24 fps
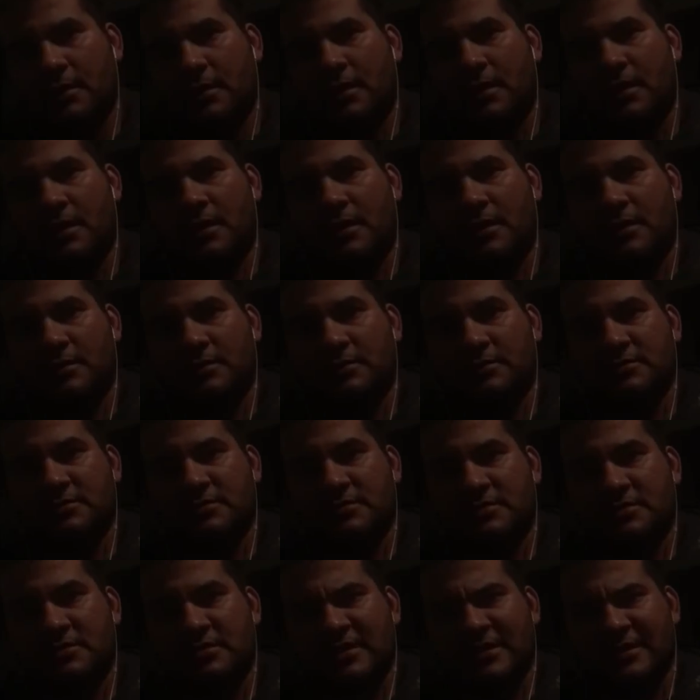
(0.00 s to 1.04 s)

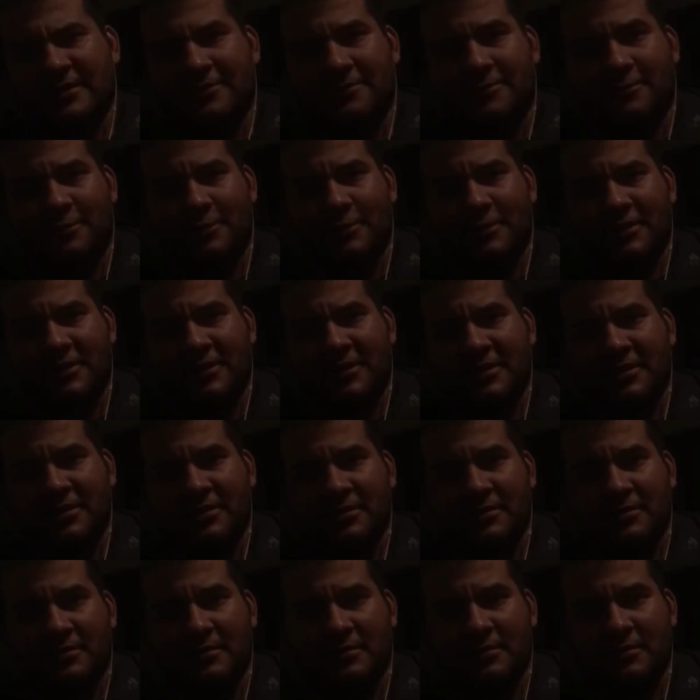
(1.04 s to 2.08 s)
It's like 40,
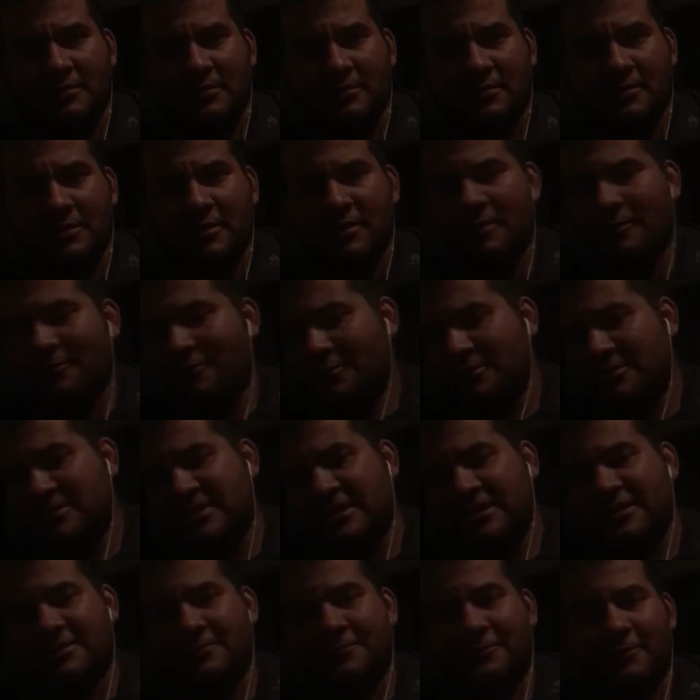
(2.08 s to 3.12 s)
we'll
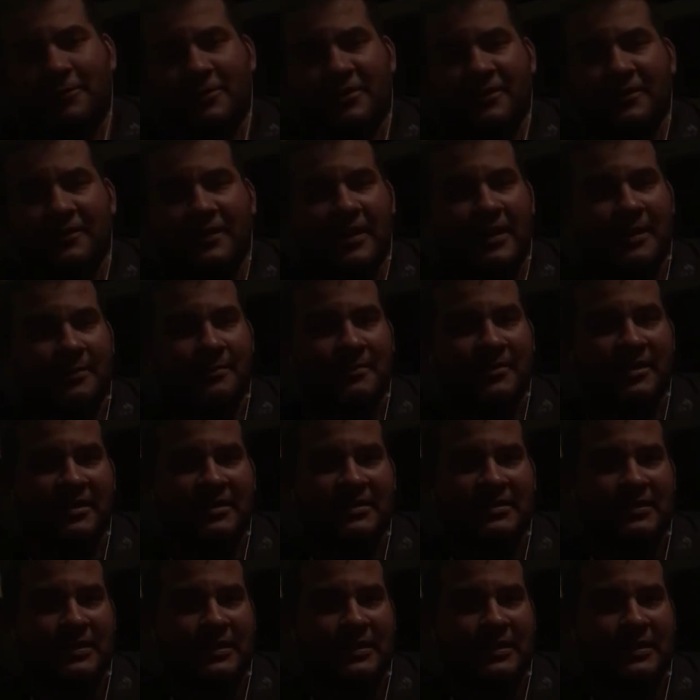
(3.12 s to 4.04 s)
say it's 45 minutes.